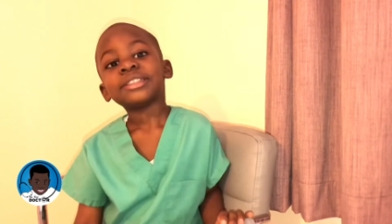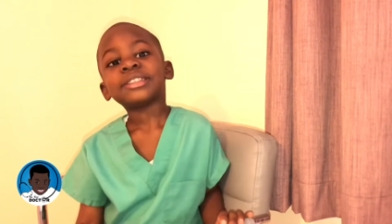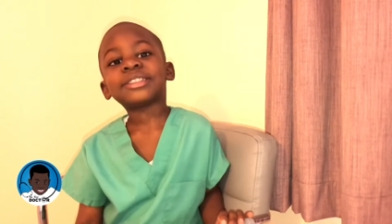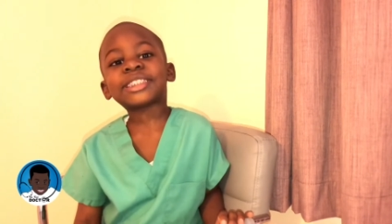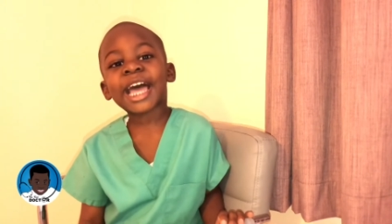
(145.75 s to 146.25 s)

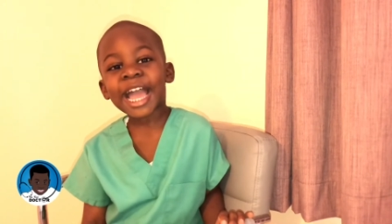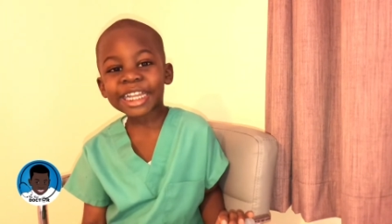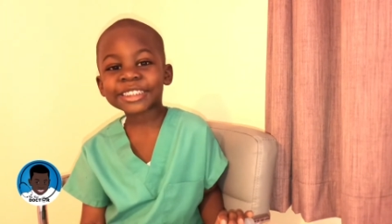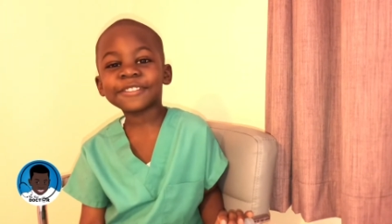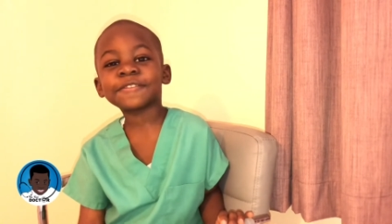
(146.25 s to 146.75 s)
Thanks
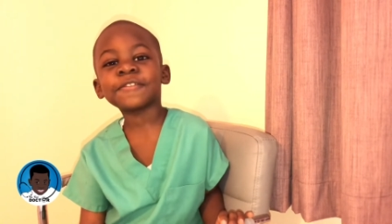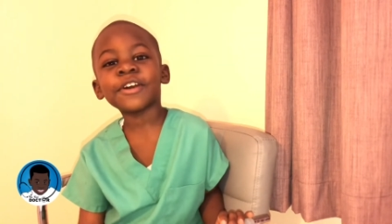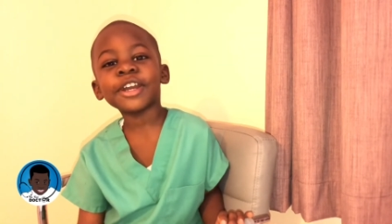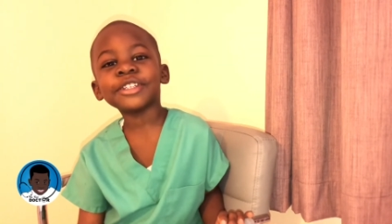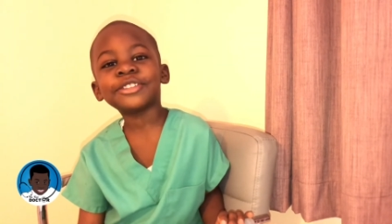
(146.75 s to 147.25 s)
for
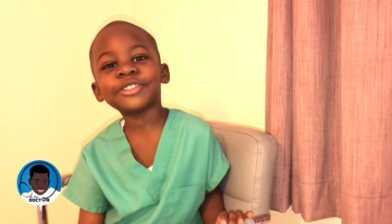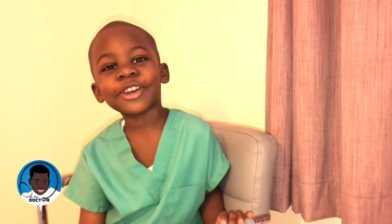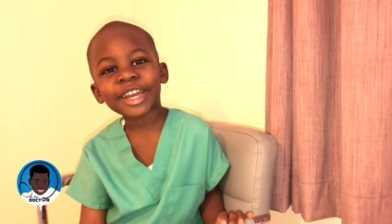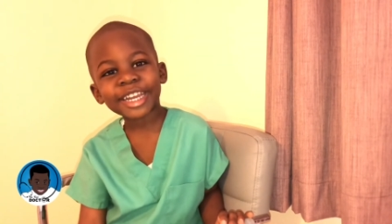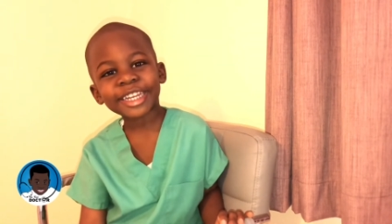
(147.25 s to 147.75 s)

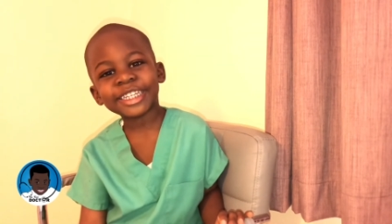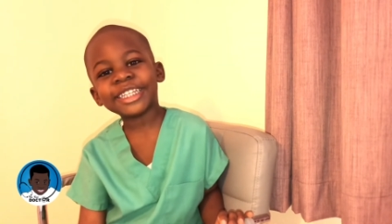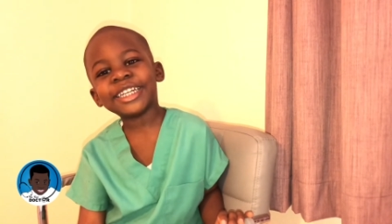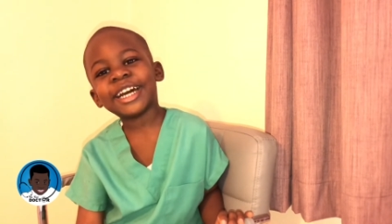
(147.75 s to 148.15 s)
joining us.